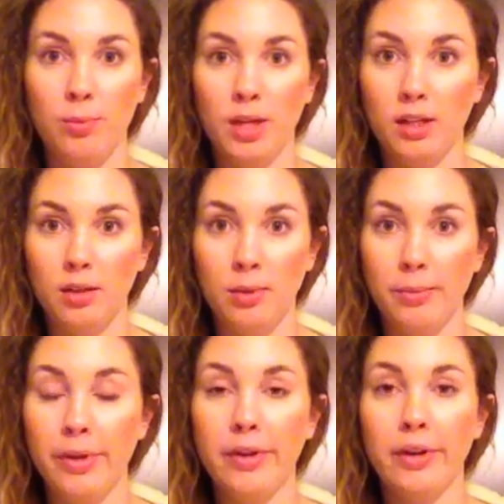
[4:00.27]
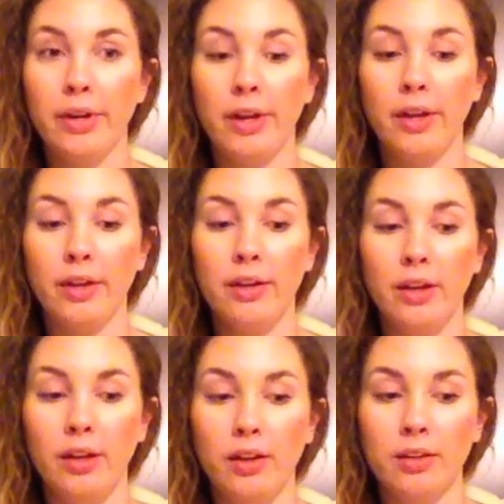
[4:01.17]
not getting my period,
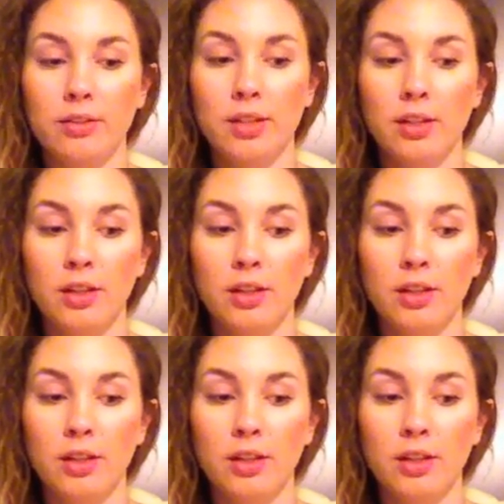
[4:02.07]
and